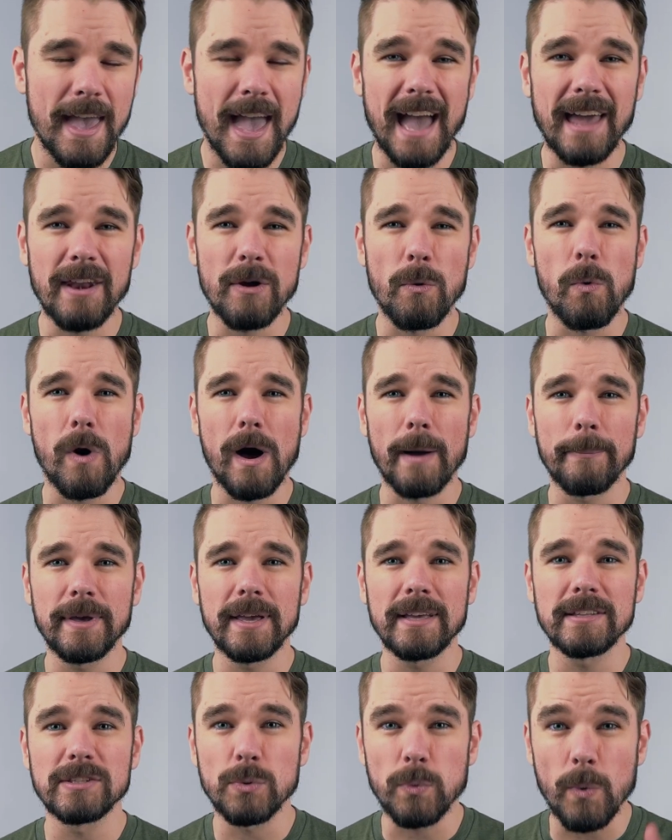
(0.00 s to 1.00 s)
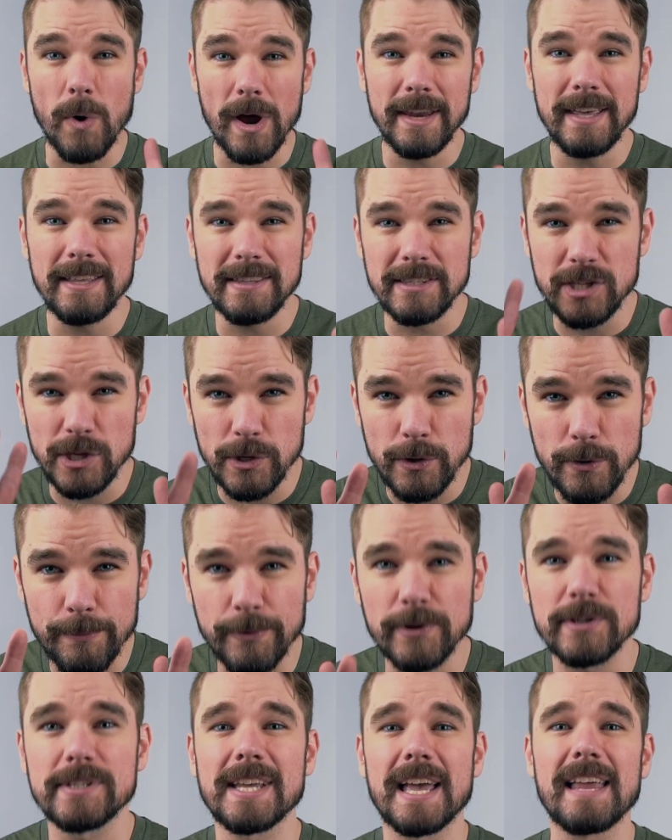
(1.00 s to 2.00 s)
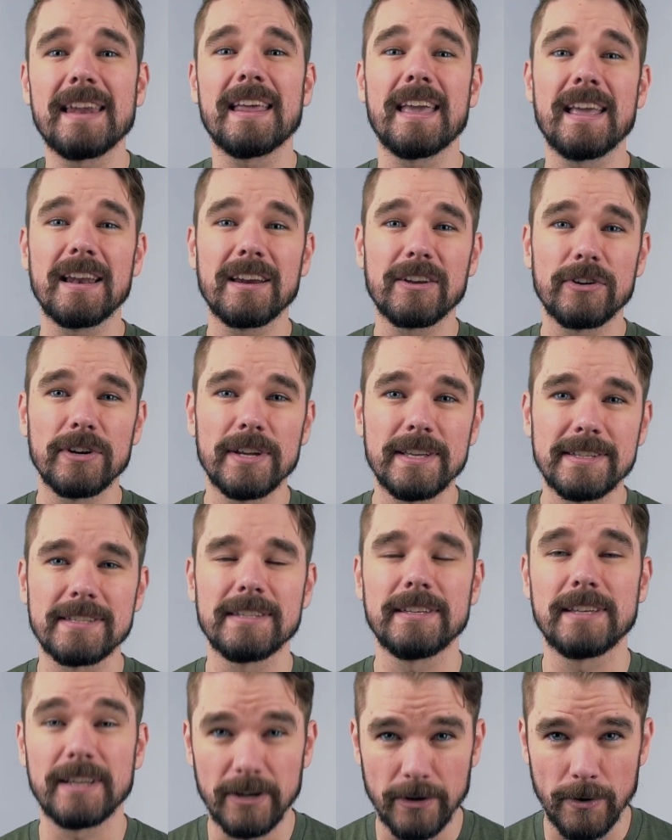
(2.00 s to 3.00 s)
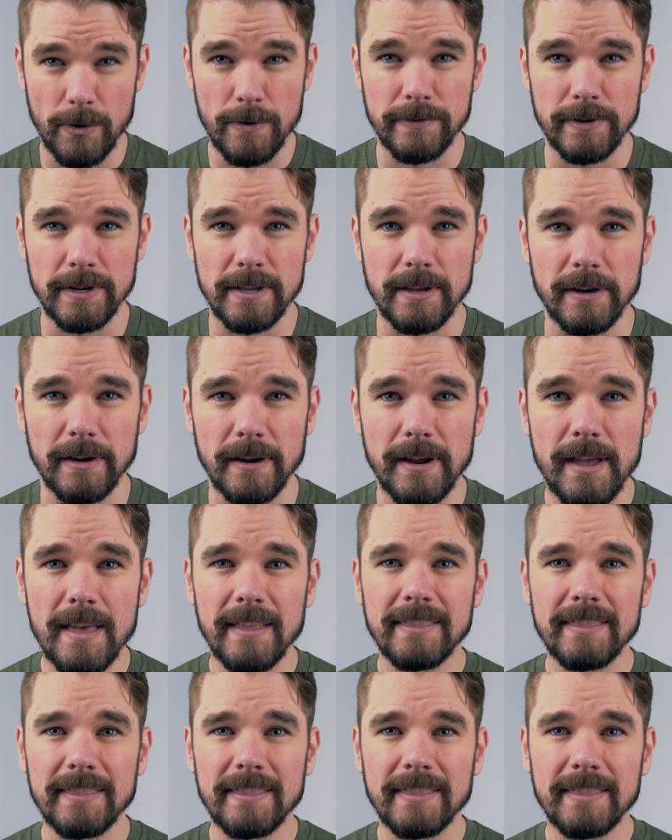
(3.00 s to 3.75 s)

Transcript: and a whopping 22% increase year over year.